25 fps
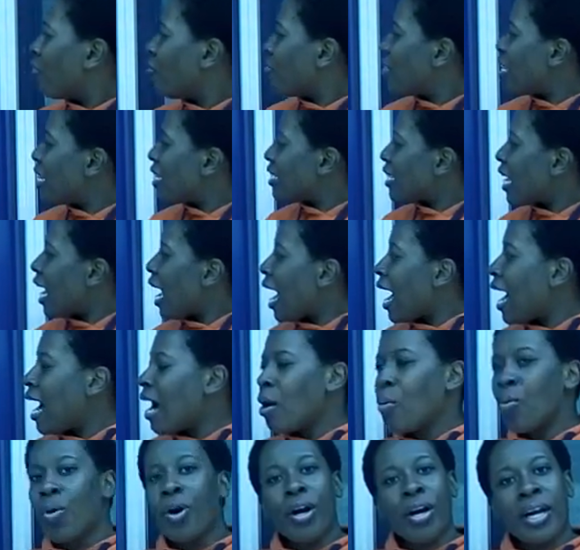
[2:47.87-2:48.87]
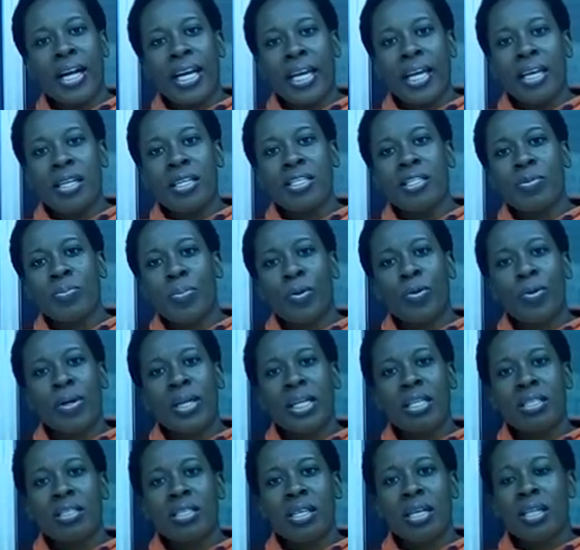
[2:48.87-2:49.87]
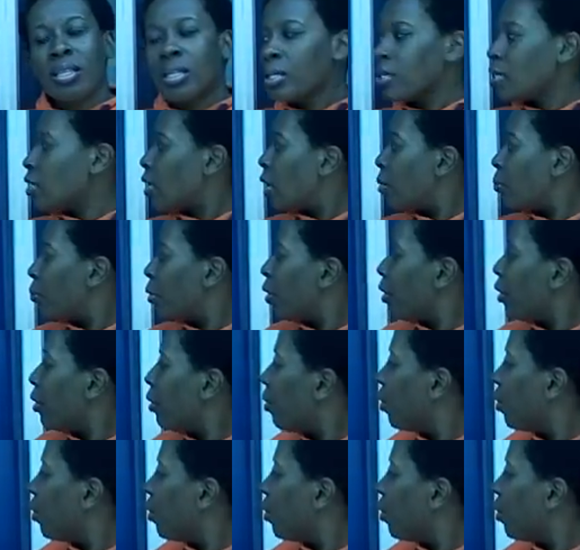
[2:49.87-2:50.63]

This hour hand is pointing to the number